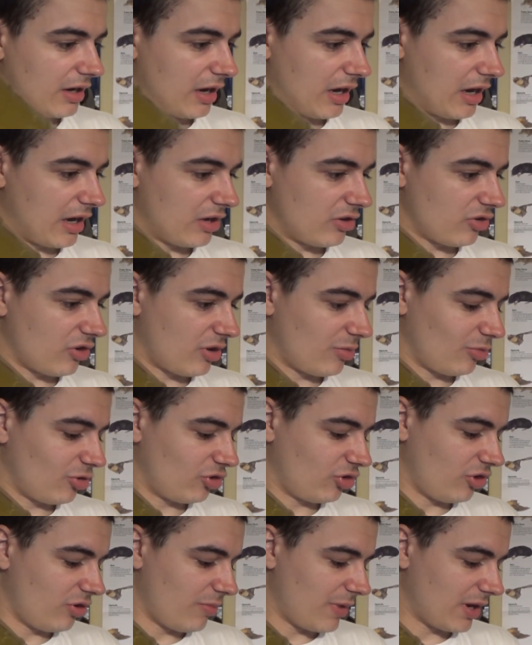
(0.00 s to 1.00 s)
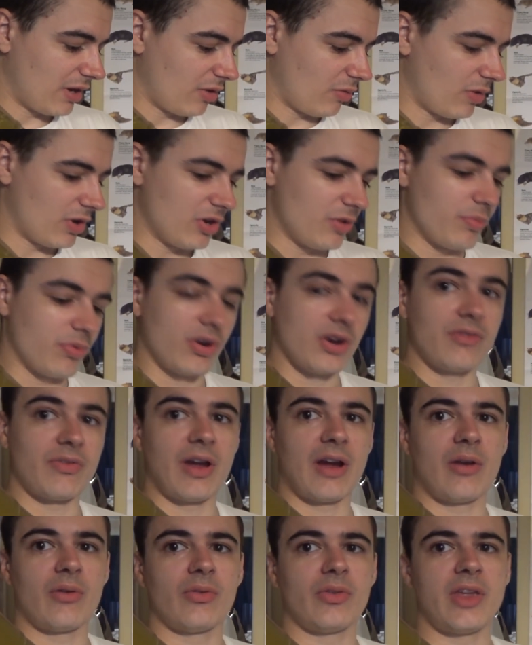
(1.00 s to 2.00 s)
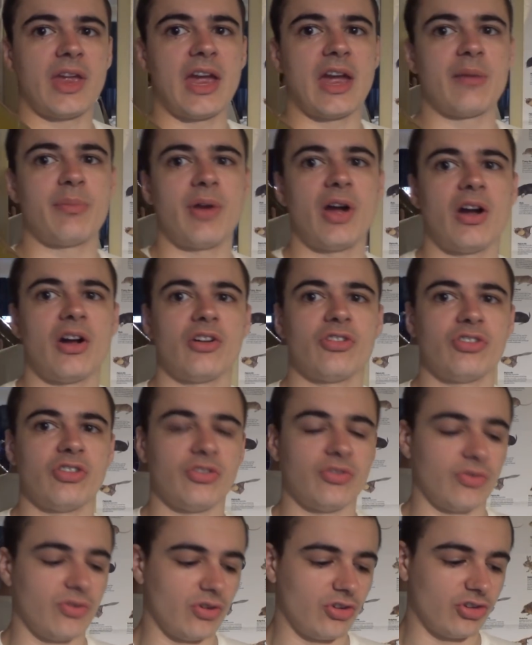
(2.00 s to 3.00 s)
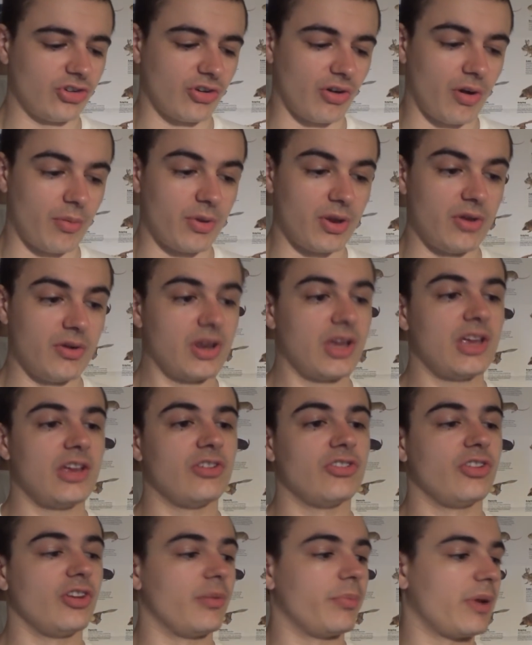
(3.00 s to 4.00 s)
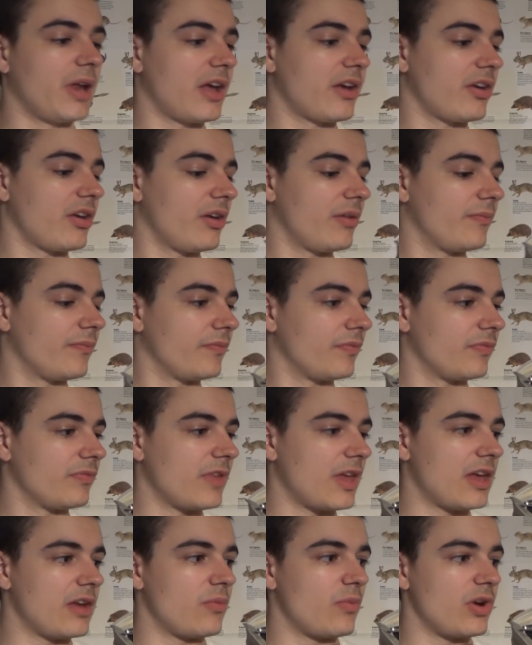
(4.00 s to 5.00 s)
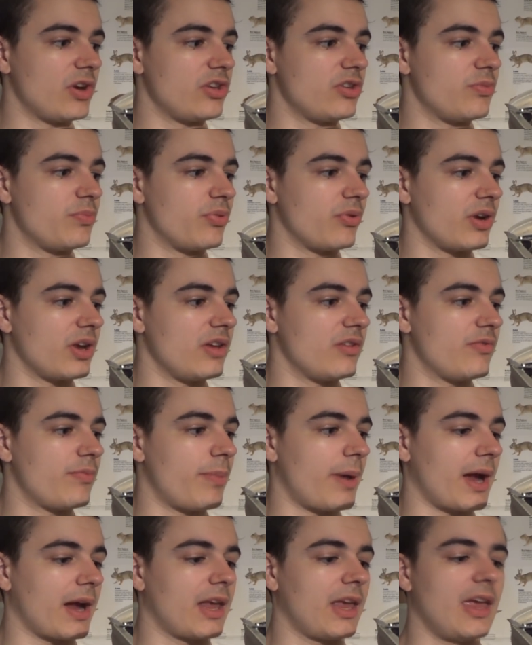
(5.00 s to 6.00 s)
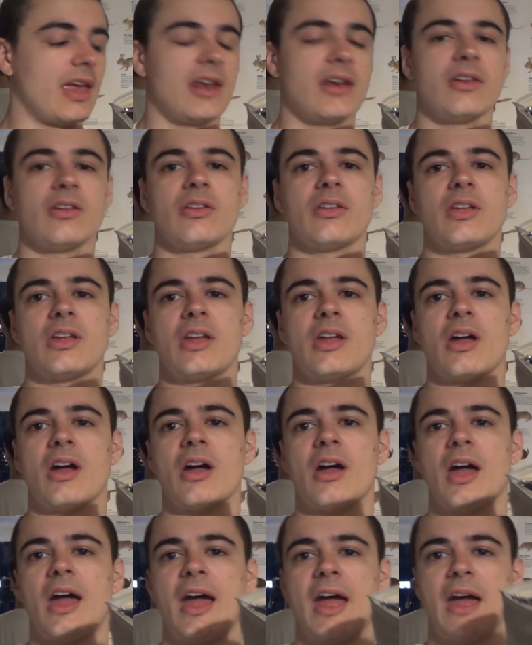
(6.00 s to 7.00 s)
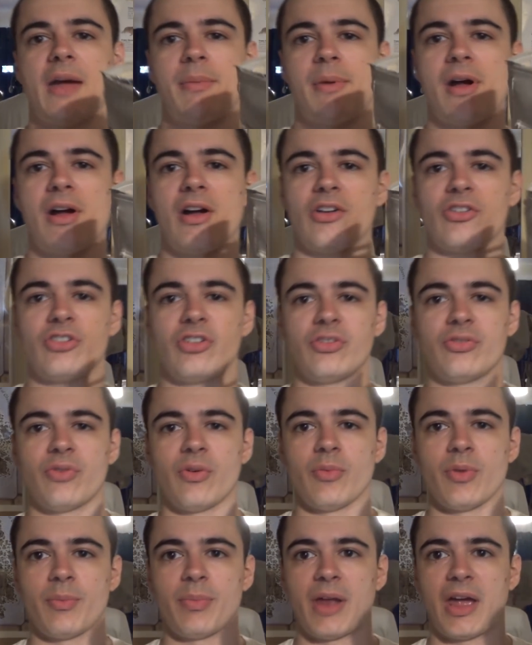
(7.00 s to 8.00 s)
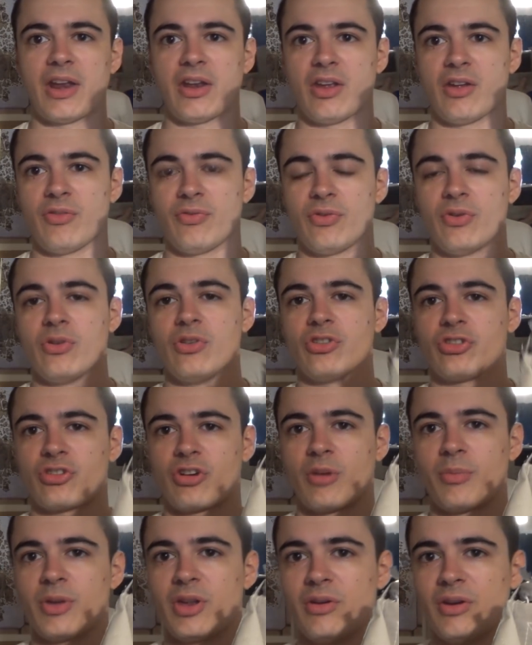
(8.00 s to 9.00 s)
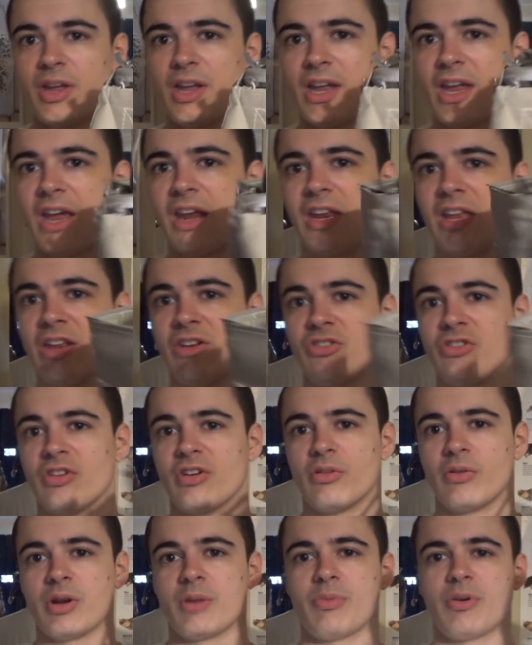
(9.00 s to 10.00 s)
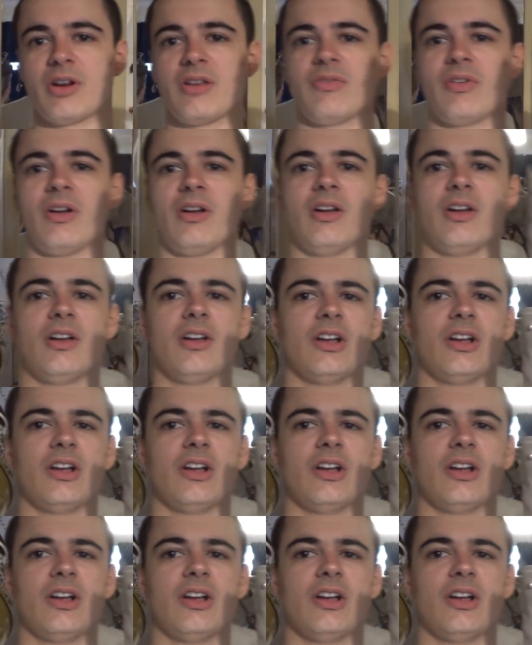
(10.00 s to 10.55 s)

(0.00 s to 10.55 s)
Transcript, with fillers: And I'm assuming that when you breathe out, the air passes through the scrubber unit into the bladder. Then when you breathe back in, uh, air passes from the bladder through the scrubber unit again into the rebreather.